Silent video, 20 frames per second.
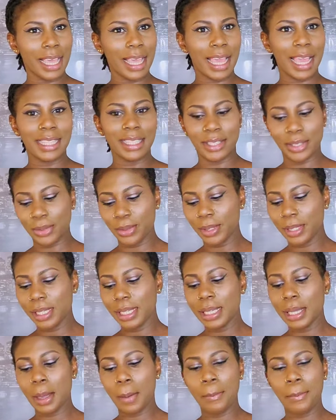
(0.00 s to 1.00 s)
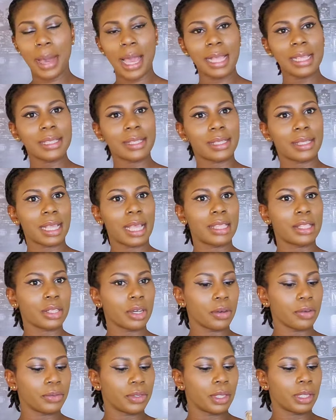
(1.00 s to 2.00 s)
And today, my scent
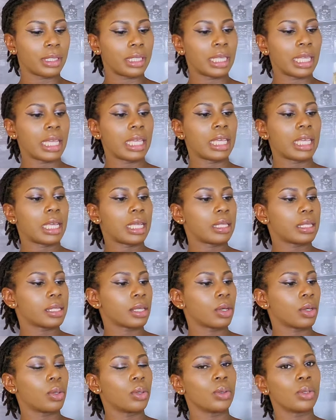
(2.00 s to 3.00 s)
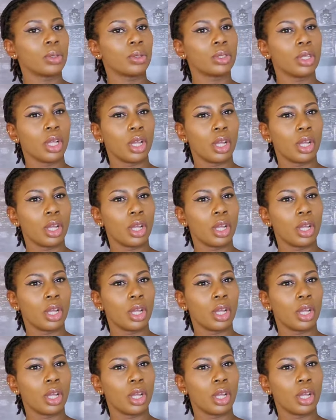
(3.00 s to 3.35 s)
of the day is called